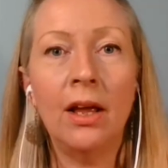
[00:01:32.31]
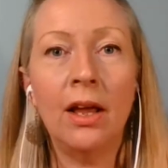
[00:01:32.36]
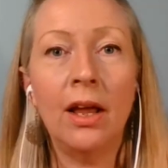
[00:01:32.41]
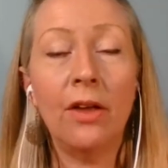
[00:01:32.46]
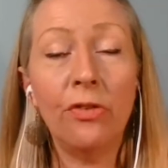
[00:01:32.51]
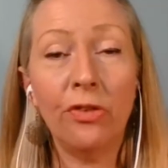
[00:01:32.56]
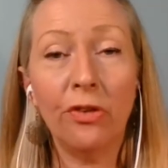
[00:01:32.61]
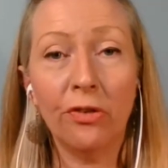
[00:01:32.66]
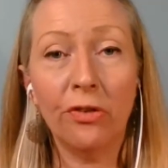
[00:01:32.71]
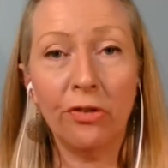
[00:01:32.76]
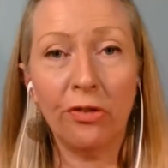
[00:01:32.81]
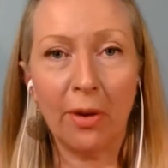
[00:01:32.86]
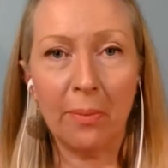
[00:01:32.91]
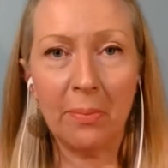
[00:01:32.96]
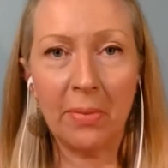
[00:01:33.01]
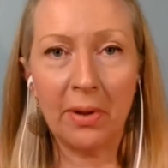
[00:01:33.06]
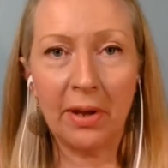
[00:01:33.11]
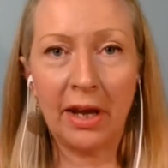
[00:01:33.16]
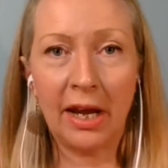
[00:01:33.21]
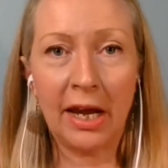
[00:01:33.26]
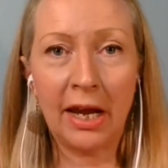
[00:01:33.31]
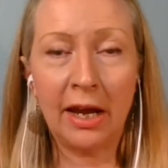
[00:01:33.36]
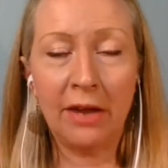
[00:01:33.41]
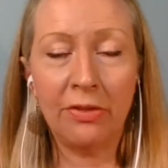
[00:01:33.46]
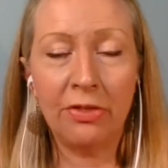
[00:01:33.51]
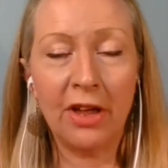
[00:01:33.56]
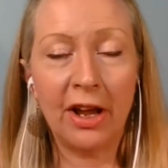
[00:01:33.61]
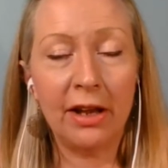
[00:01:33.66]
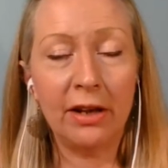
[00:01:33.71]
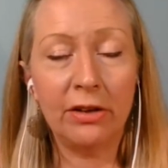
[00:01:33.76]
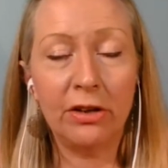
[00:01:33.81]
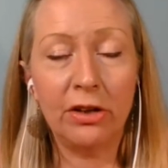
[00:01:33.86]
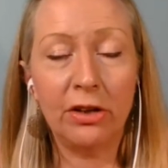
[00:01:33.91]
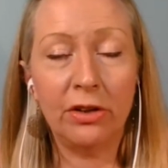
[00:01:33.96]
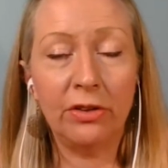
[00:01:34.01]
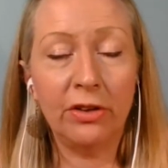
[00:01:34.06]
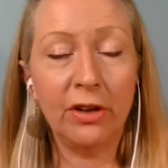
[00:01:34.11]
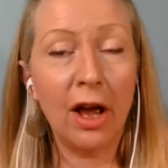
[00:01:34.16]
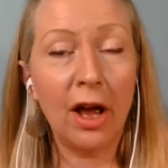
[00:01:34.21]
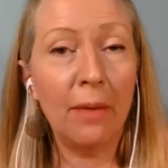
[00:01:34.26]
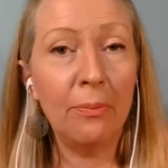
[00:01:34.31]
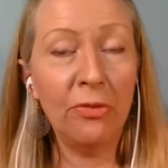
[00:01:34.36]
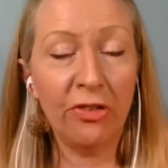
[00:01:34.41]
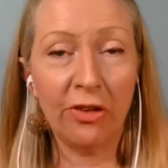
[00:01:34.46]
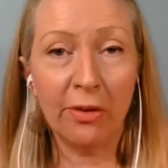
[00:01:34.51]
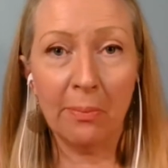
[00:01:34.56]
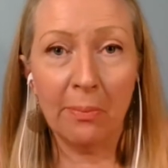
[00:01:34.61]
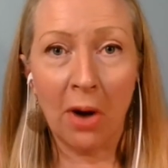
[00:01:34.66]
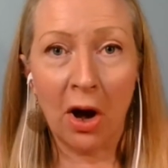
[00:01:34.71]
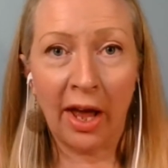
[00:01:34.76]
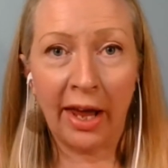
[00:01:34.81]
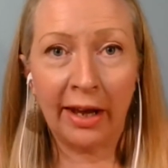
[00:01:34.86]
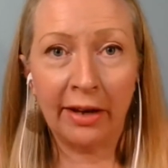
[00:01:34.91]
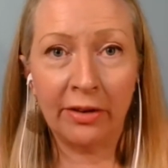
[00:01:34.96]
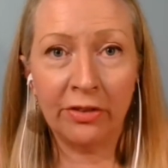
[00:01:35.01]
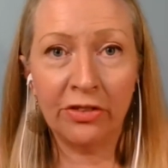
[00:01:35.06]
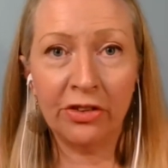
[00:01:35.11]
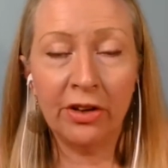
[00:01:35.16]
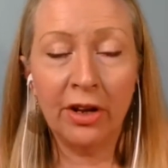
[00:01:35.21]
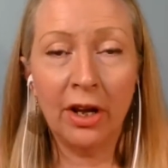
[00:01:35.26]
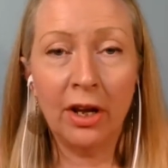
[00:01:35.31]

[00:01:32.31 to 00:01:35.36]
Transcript: Is there somebody that comes to mind